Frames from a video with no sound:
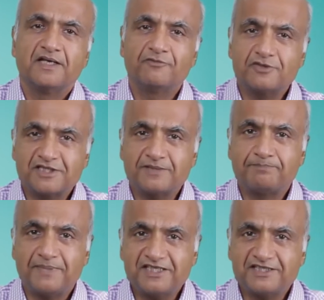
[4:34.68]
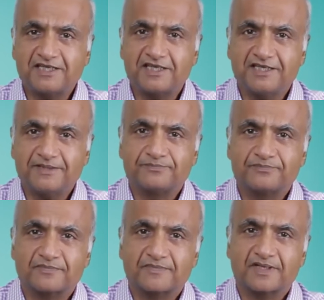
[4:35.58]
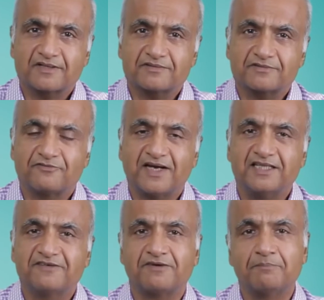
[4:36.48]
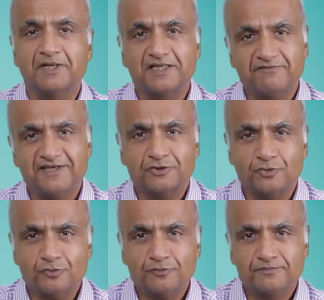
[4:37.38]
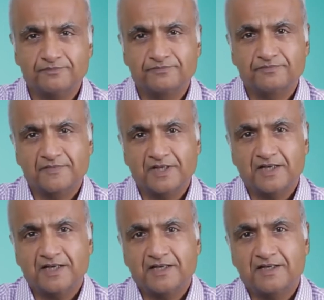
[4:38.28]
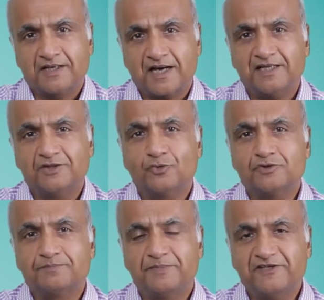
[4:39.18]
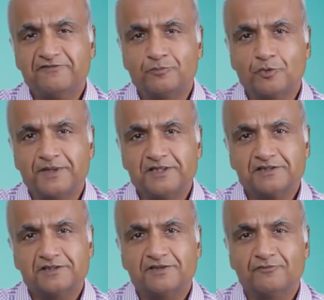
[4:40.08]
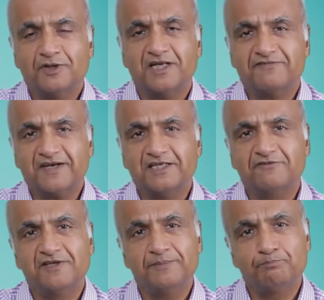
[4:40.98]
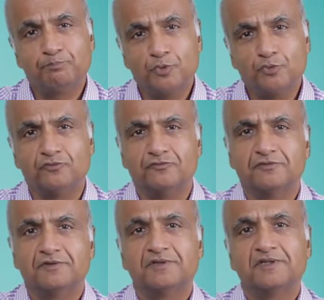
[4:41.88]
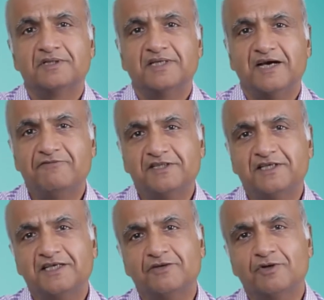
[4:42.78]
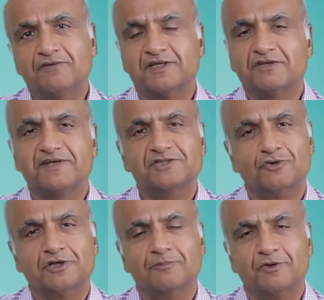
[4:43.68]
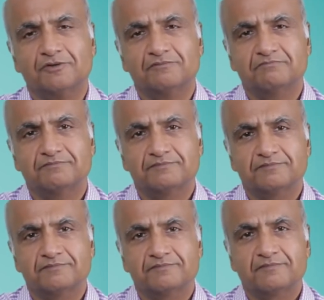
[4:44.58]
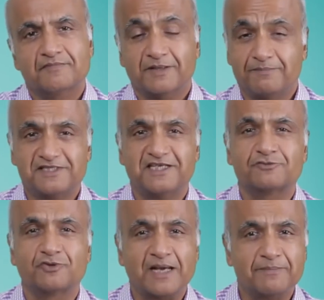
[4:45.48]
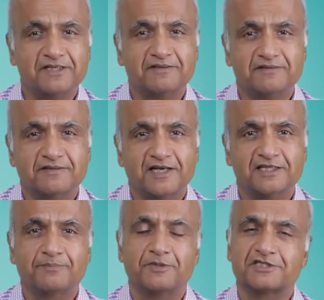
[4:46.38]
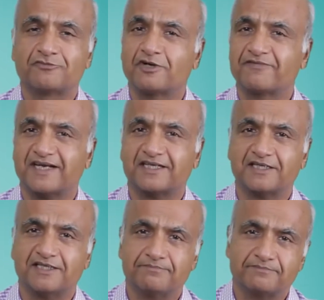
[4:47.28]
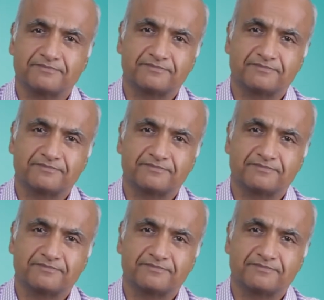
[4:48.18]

He would sit patiently while they fumbled their way through, and in those brief moments would effectively prove everything he would have otherwise talked about. Mistakes would happen and the person would have corrected them.